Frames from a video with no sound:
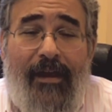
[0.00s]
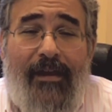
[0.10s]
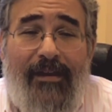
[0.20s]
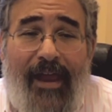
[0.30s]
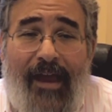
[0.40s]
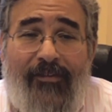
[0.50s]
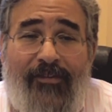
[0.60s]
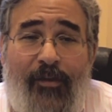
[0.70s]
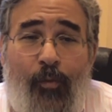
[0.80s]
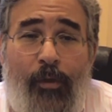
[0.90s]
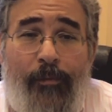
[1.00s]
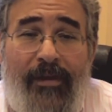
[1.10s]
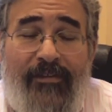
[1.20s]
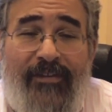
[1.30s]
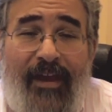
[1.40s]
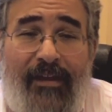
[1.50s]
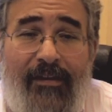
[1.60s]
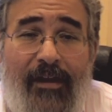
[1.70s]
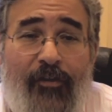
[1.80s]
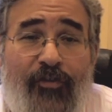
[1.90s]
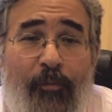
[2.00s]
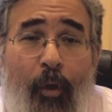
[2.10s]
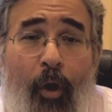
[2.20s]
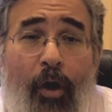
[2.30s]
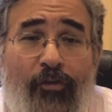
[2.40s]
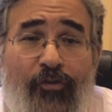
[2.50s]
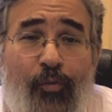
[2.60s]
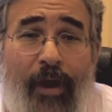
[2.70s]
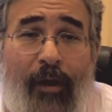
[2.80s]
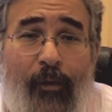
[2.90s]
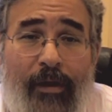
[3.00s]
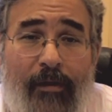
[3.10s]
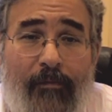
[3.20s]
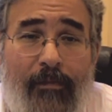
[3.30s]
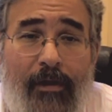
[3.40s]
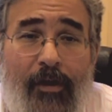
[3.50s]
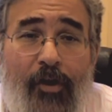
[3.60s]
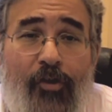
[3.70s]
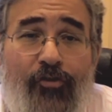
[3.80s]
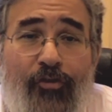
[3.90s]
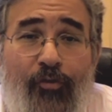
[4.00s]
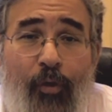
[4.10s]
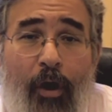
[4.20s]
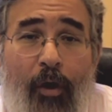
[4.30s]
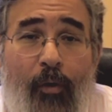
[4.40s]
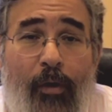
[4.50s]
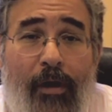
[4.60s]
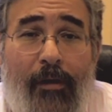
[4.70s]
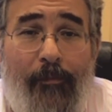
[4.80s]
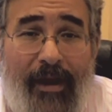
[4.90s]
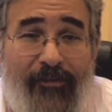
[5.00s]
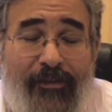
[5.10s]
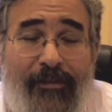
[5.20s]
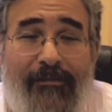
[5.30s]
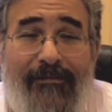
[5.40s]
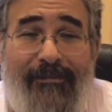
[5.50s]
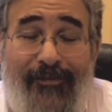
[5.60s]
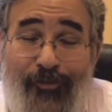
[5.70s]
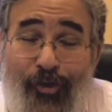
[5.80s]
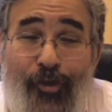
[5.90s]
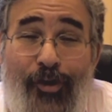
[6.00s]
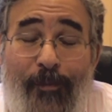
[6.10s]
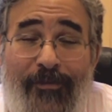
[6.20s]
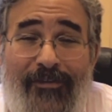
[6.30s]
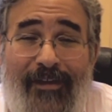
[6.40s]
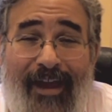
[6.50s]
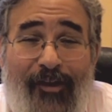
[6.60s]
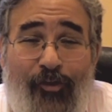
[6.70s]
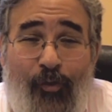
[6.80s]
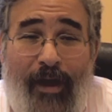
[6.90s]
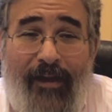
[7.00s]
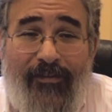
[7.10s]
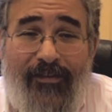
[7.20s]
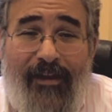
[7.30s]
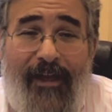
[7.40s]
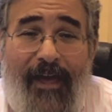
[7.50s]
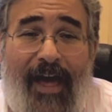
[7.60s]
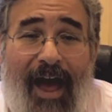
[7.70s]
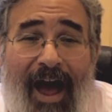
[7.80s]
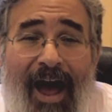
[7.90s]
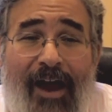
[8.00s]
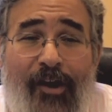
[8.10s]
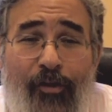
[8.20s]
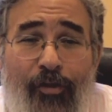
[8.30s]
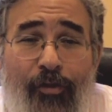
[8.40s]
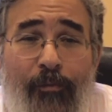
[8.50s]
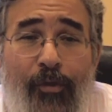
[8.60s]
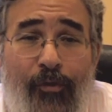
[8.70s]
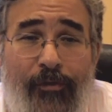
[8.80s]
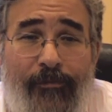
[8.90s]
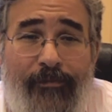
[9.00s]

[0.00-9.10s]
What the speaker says: NASA will be sending a small terrarium to grow basil, turnips, and cress on the moon.